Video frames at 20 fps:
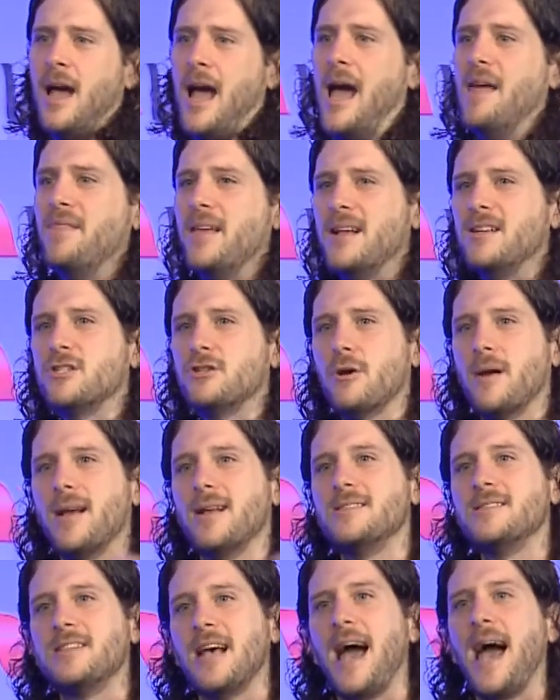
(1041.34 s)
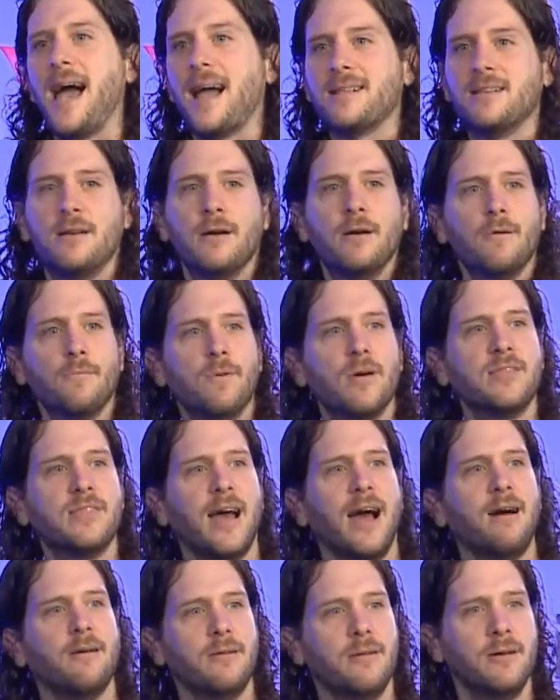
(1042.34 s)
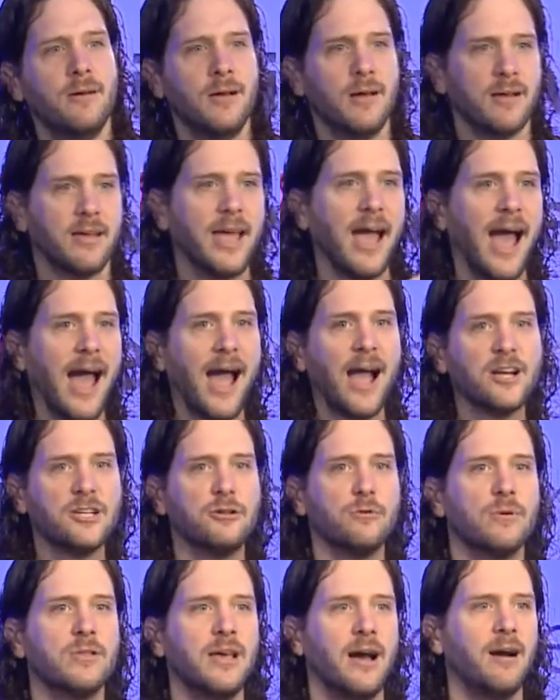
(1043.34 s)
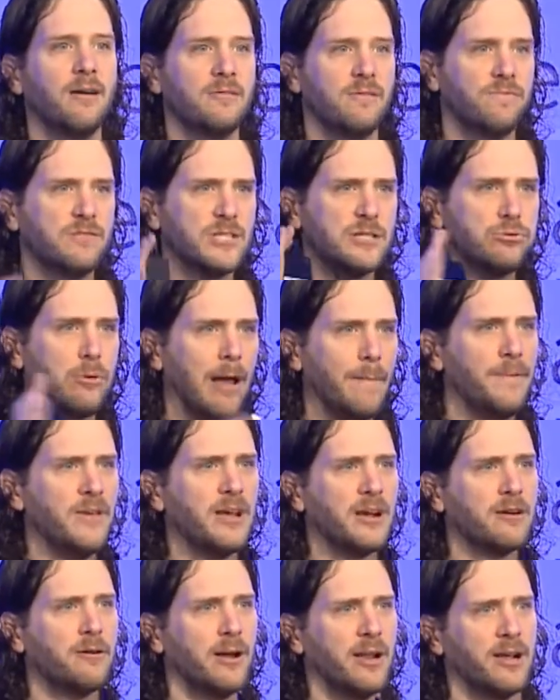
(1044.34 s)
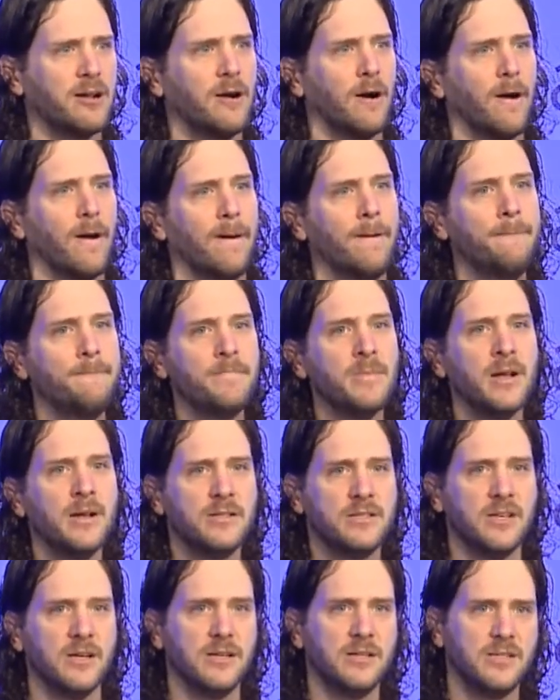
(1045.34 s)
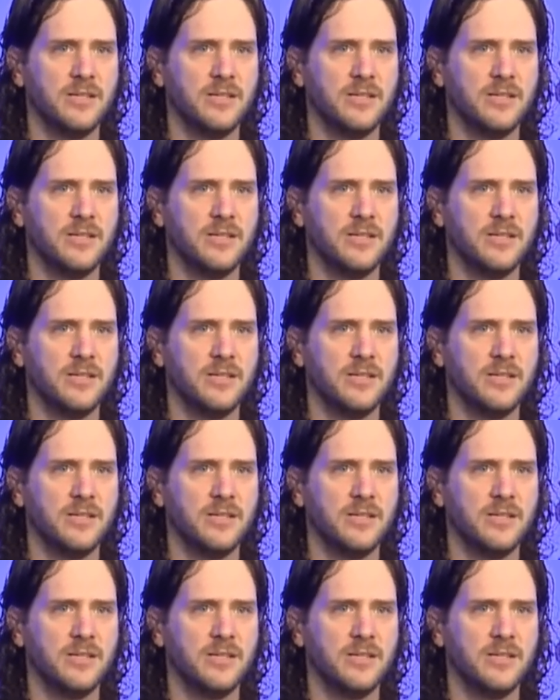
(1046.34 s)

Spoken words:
and then transact without cash or without swiping a credit card to